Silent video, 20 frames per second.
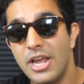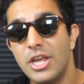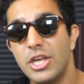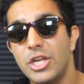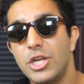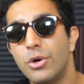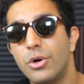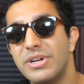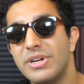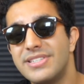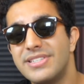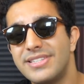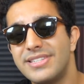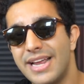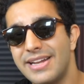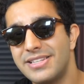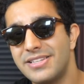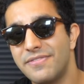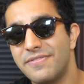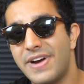You're
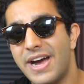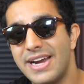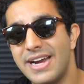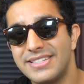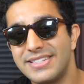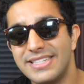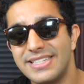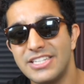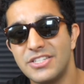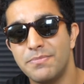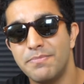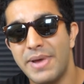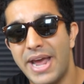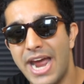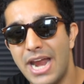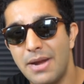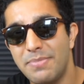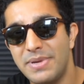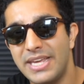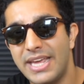incentivizing this
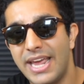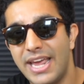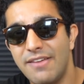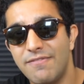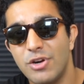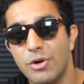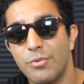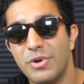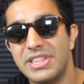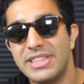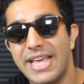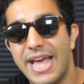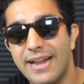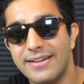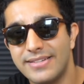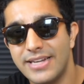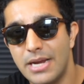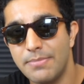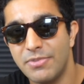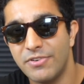bad behavior with that
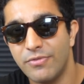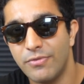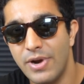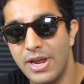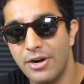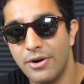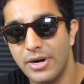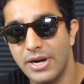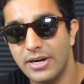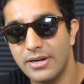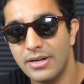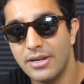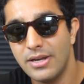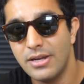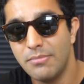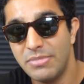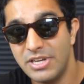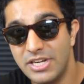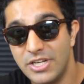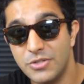type of rhetoric
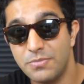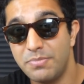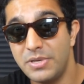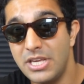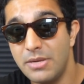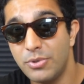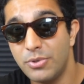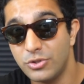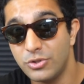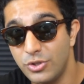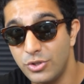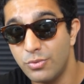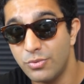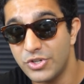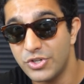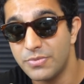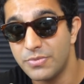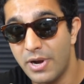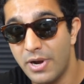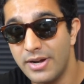because people do
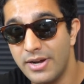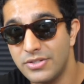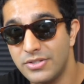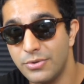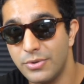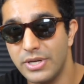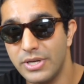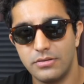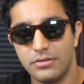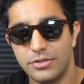respond to it.